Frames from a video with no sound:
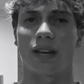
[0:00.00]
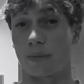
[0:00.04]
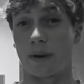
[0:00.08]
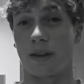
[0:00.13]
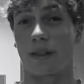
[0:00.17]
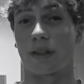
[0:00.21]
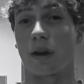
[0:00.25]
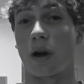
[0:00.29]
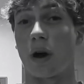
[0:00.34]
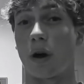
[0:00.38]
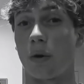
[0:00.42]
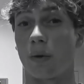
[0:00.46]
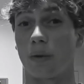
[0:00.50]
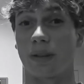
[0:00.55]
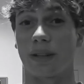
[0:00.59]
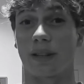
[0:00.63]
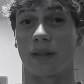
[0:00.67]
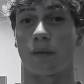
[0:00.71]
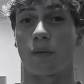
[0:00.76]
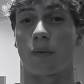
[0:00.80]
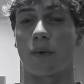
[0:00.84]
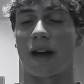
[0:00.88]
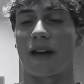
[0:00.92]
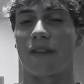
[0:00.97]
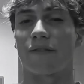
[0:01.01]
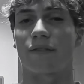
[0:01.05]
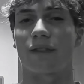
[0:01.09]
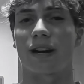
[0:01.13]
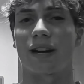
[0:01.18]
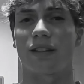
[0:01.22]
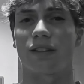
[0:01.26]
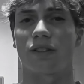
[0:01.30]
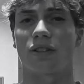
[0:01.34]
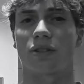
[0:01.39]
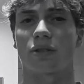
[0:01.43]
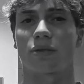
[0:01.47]
with hold in the wave
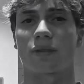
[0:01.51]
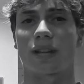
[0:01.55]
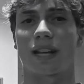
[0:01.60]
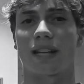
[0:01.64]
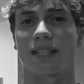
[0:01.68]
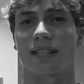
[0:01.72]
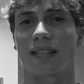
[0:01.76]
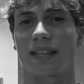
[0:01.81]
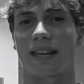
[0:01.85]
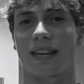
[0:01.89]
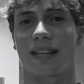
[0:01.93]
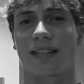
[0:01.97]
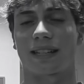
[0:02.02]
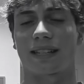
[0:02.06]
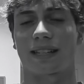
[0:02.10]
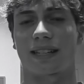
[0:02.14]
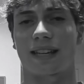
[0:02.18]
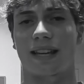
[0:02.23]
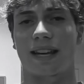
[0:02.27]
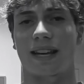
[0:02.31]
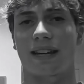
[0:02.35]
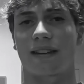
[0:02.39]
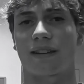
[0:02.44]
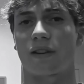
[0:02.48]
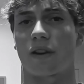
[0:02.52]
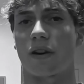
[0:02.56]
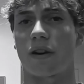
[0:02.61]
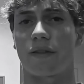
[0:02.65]
ranges as it gets like